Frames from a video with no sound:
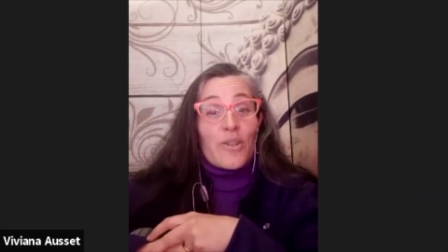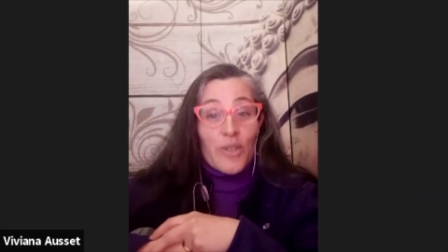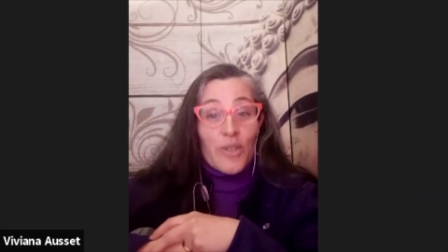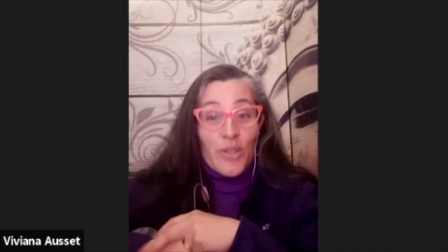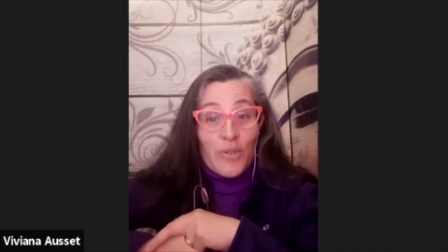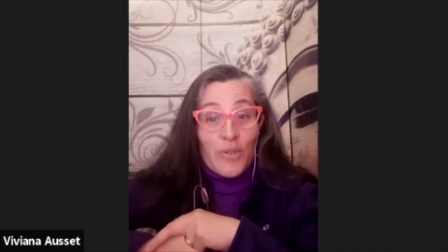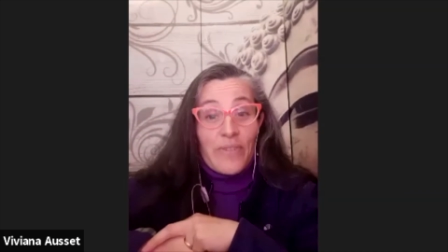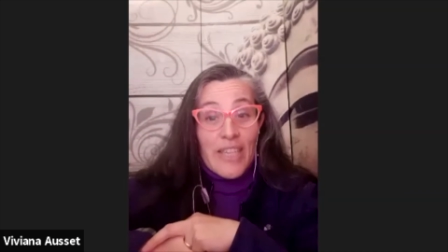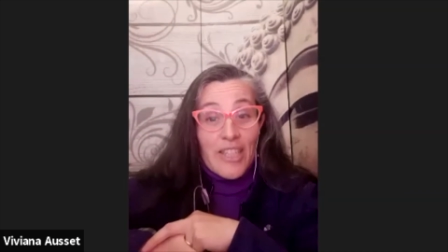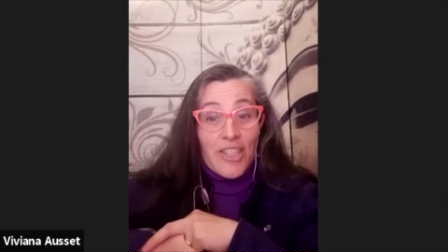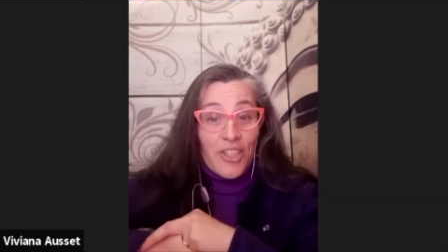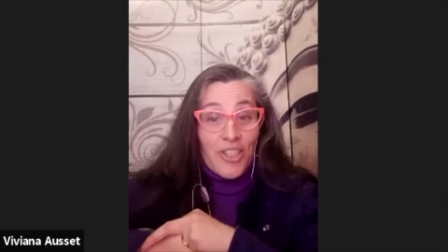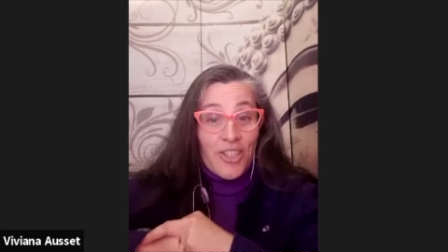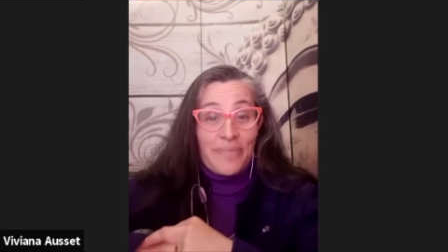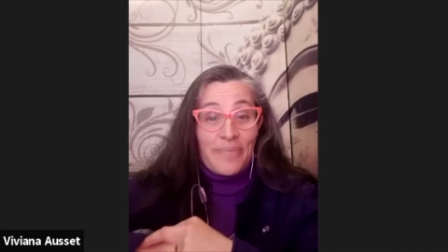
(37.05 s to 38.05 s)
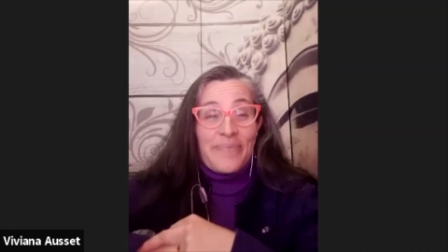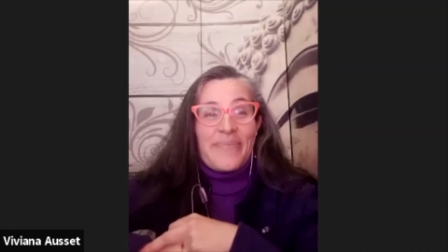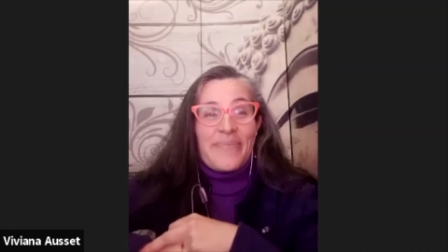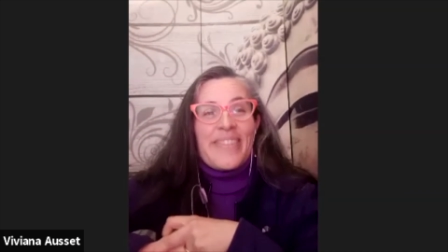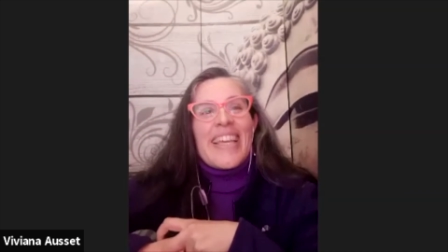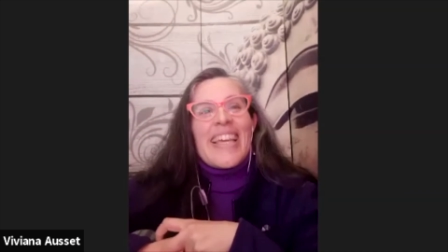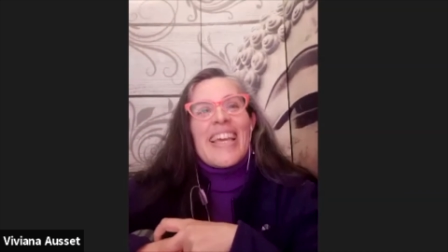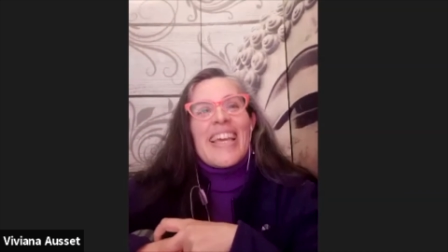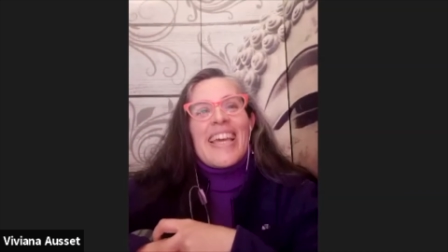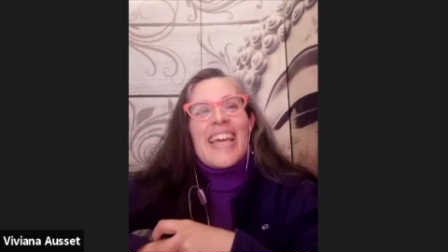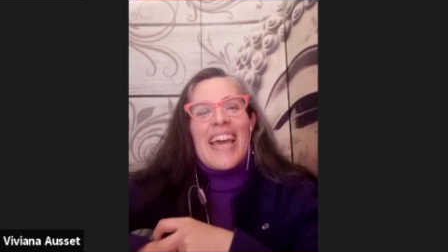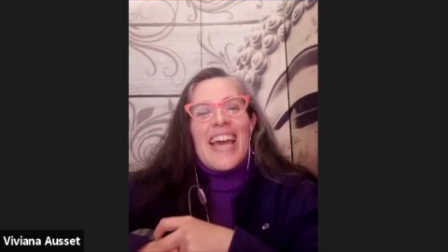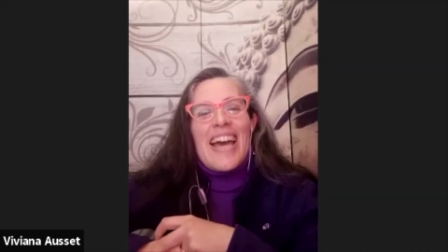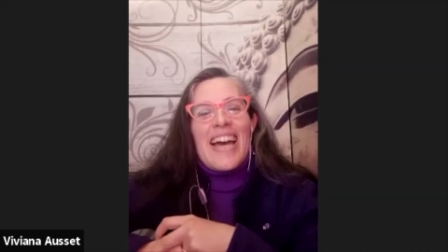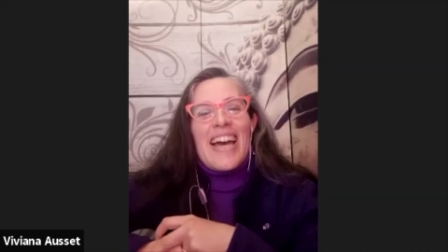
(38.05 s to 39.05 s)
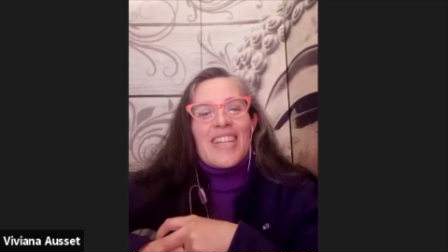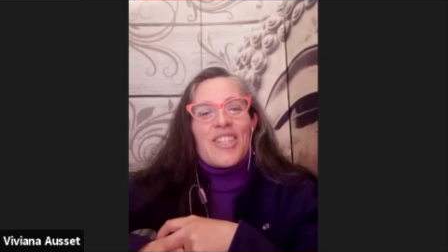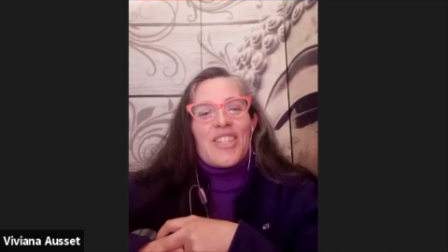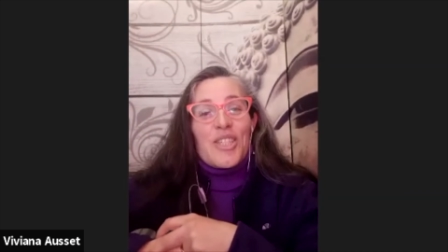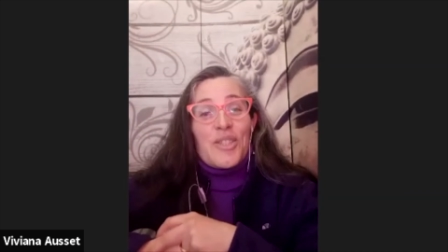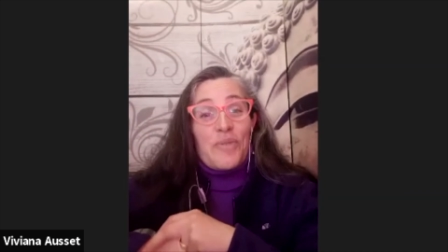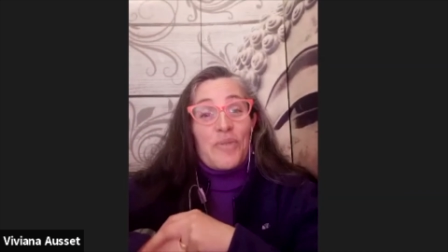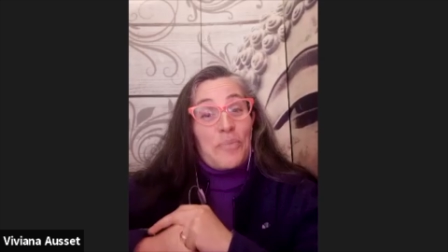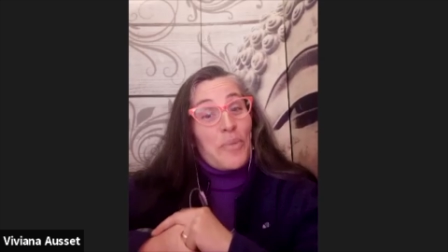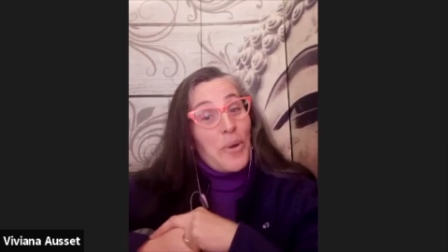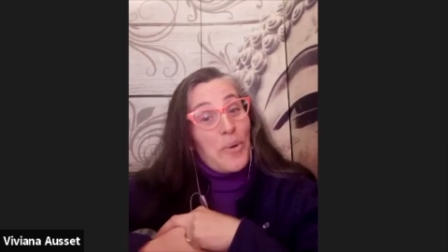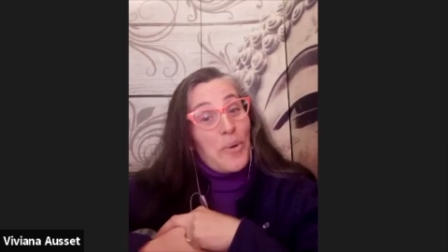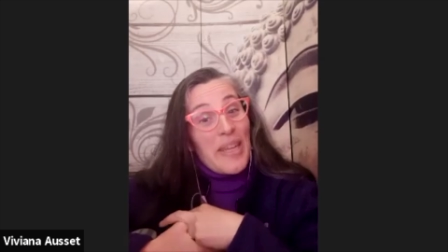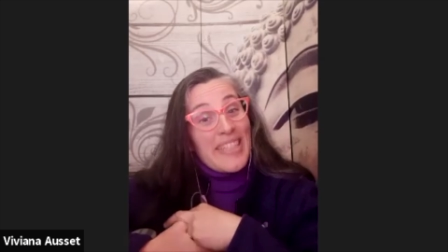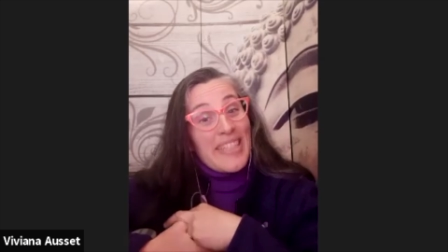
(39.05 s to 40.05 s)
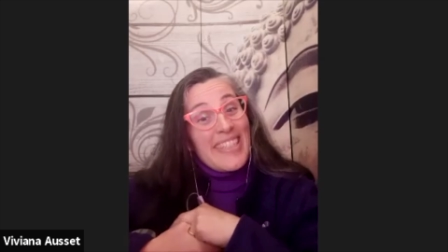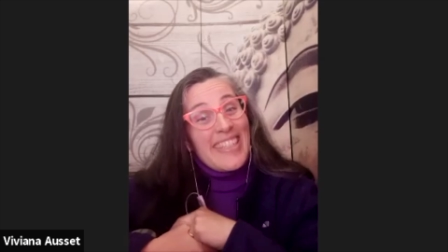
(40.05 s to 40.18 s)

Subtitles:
Kosowicz. She's from Poland.